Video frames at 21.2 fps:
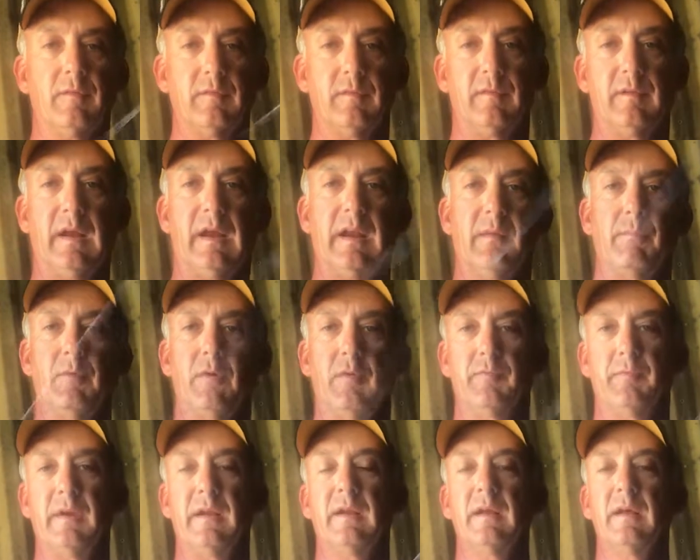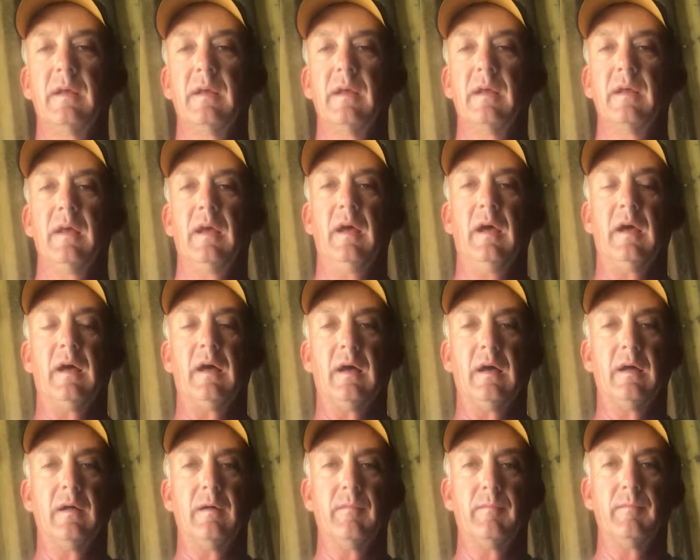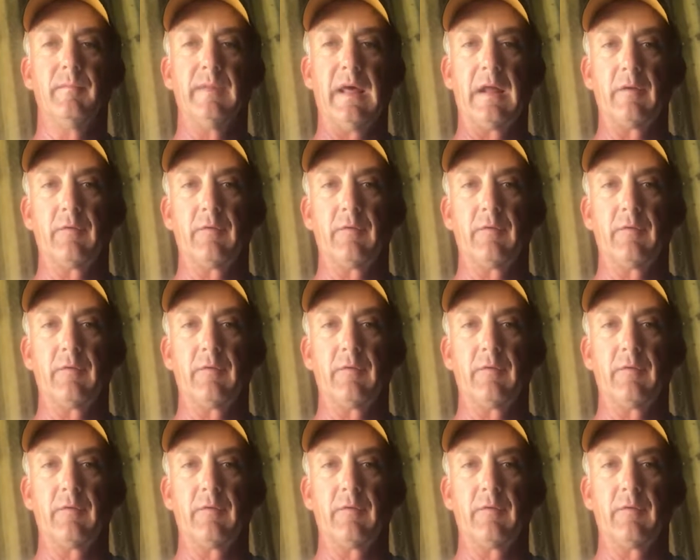Just a steady movement uh,